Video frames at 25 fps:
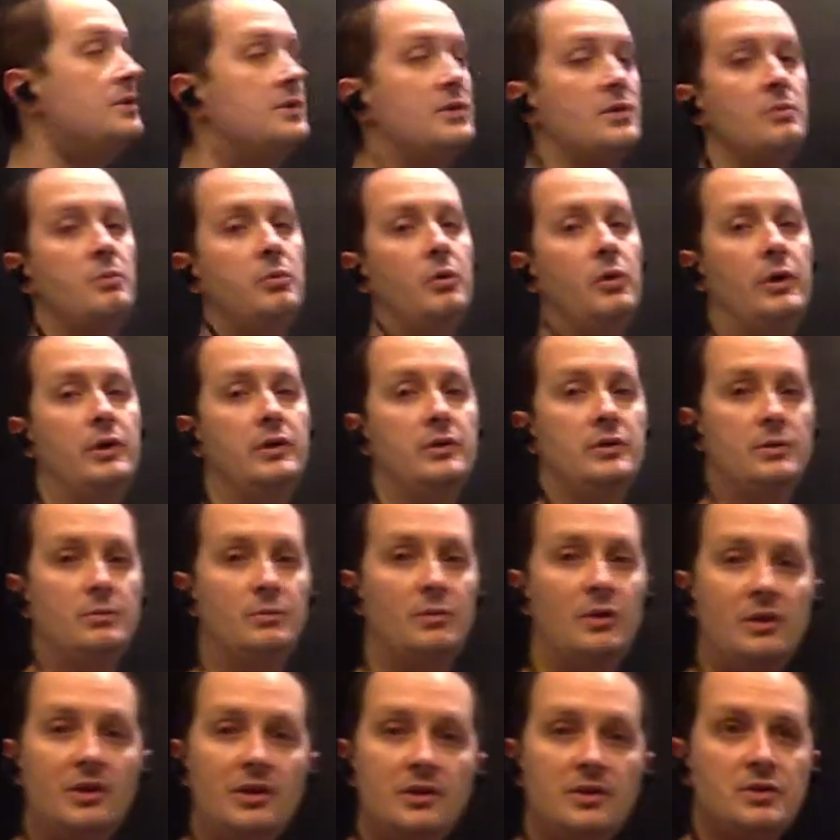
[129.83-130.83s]
2 points, but
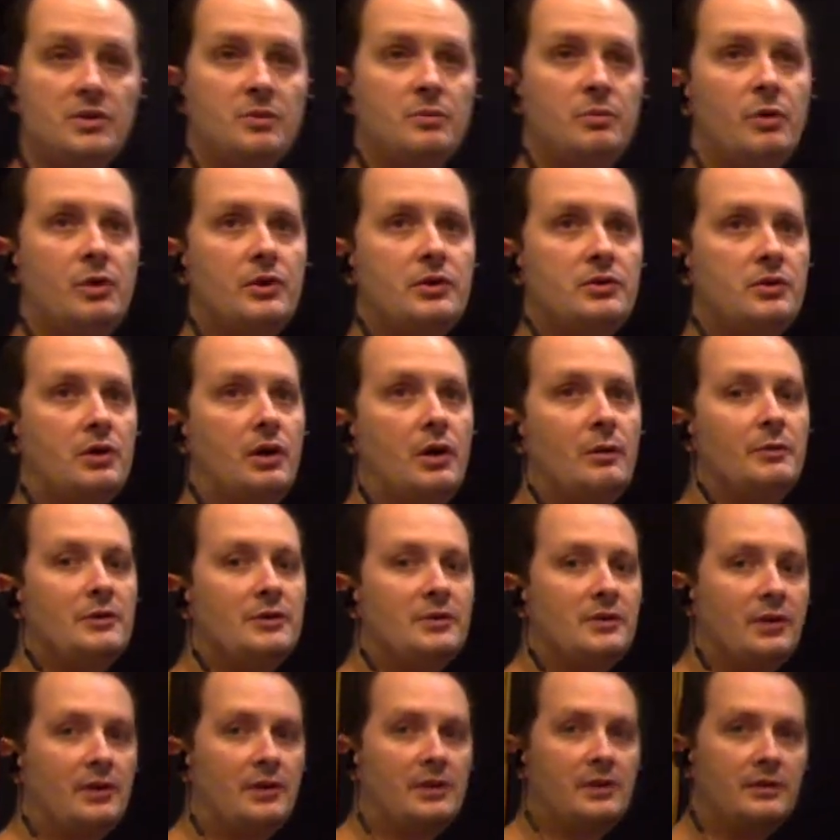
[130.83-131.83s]
these 2 points are
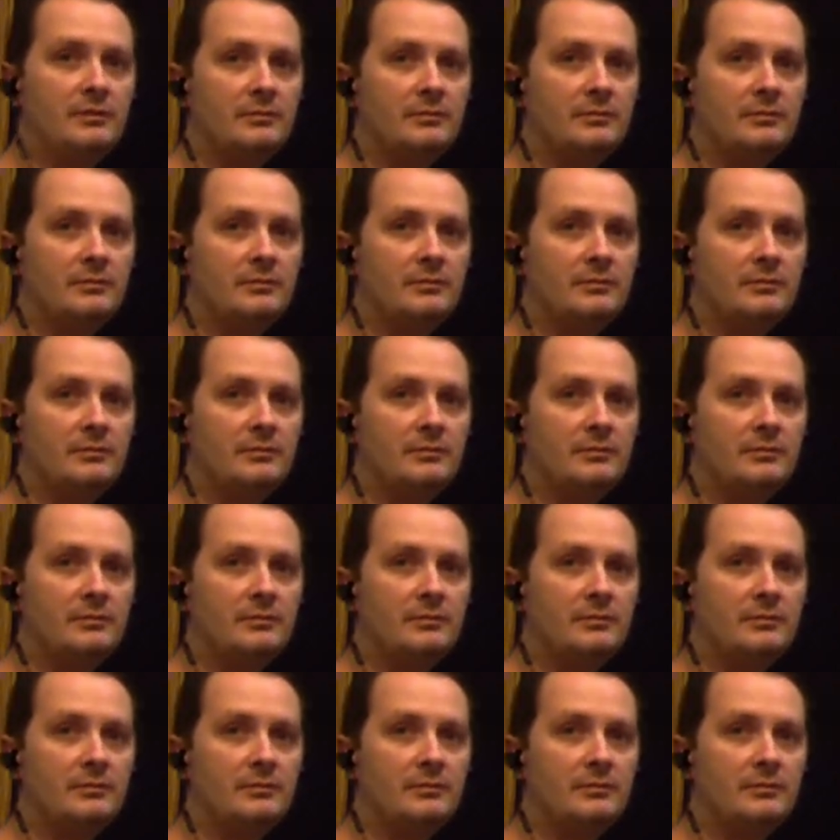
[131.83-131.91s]
arbitrary.